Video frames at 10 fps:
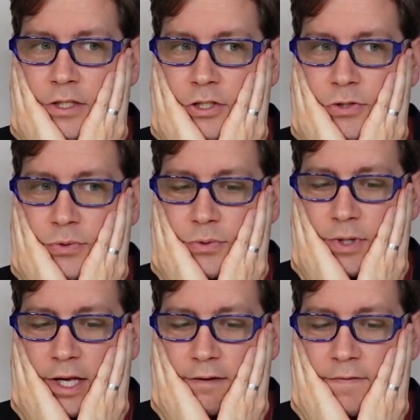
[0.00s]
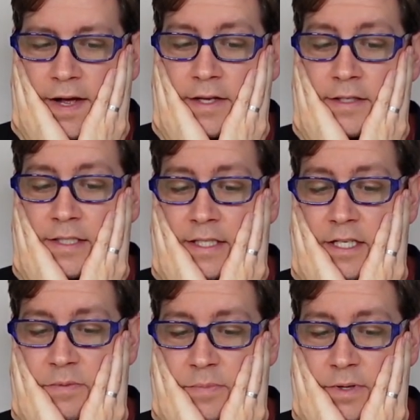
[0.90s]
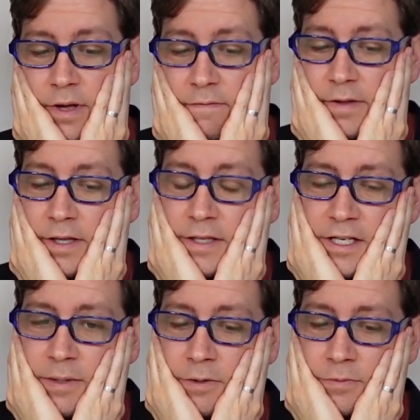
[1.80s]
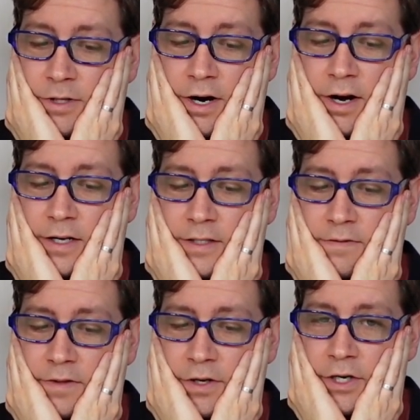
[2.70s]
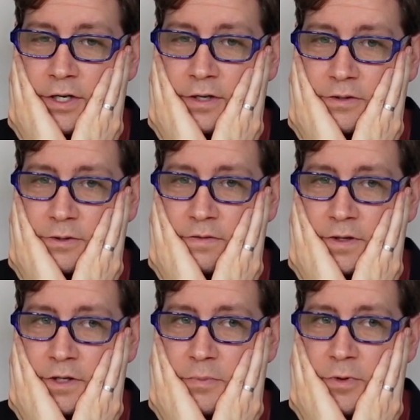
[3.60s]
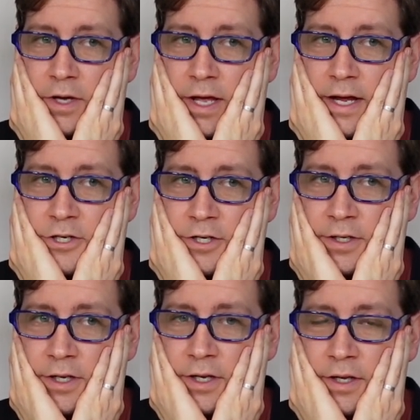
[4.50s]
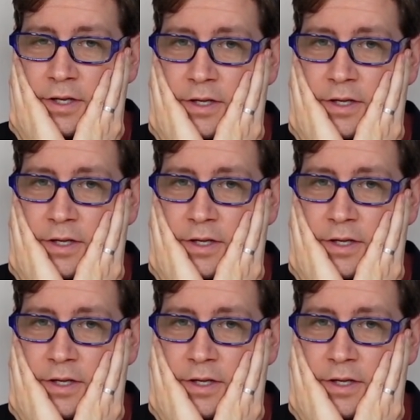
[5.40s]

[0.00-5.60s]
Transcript: to like files. I feel like that's going to be really hard because if they're sort of the communication